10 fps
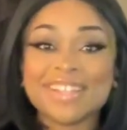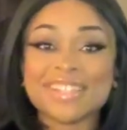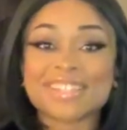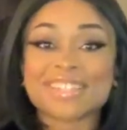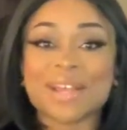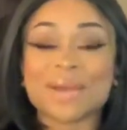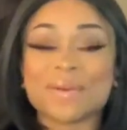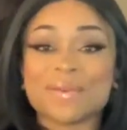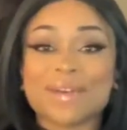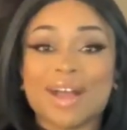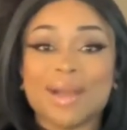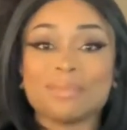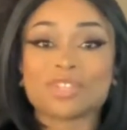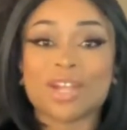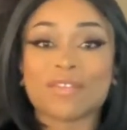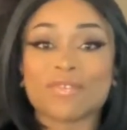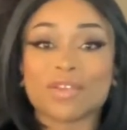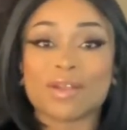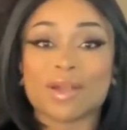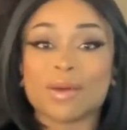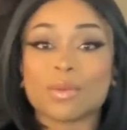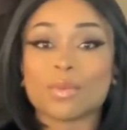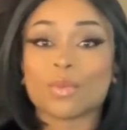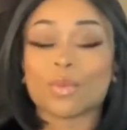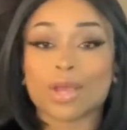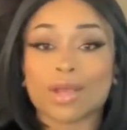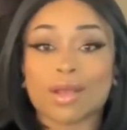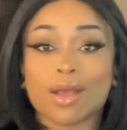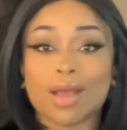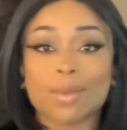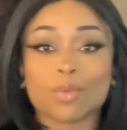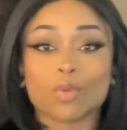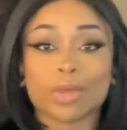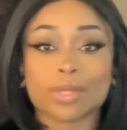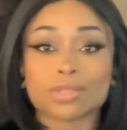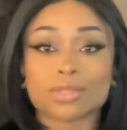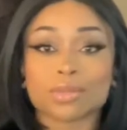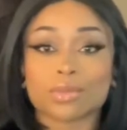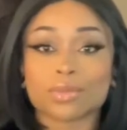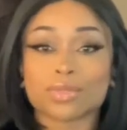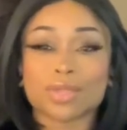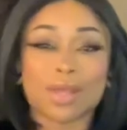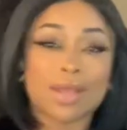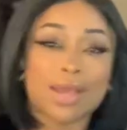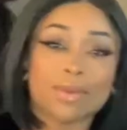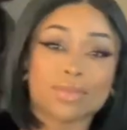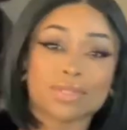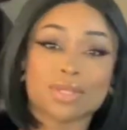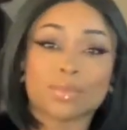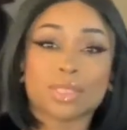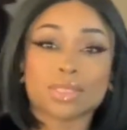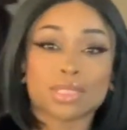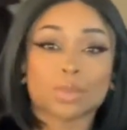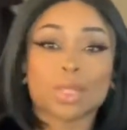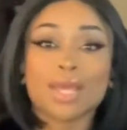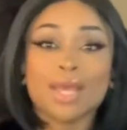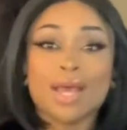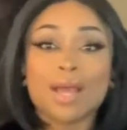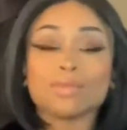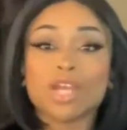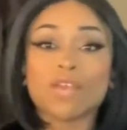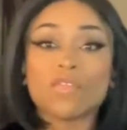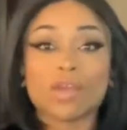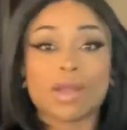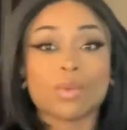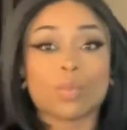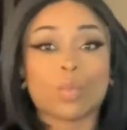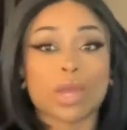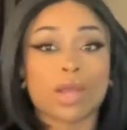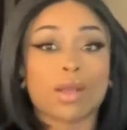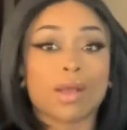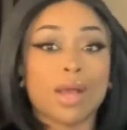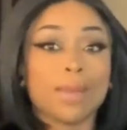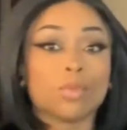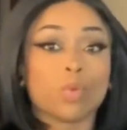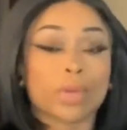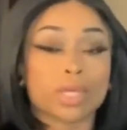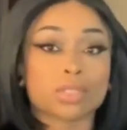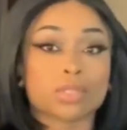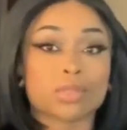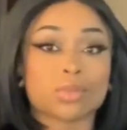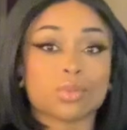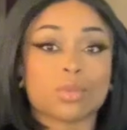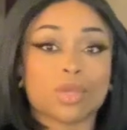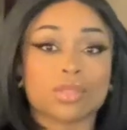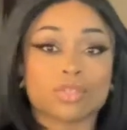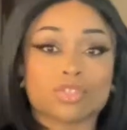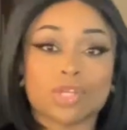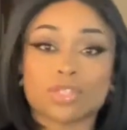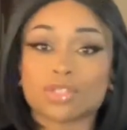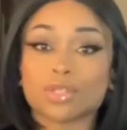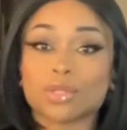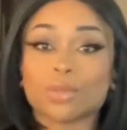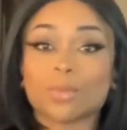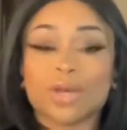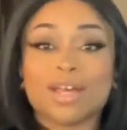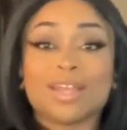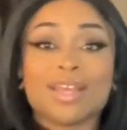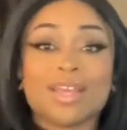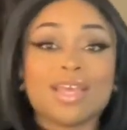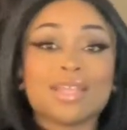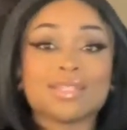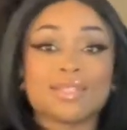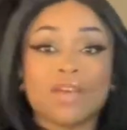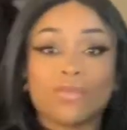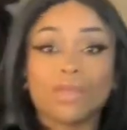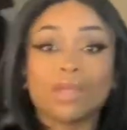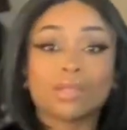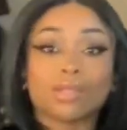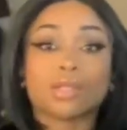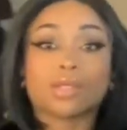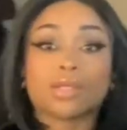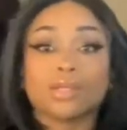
so I'm trying to figure out where I'm going to, sorry, I was, somebody texted me. I'm trying to figure out where I'm going to wear this dress to, but it's definitely a look.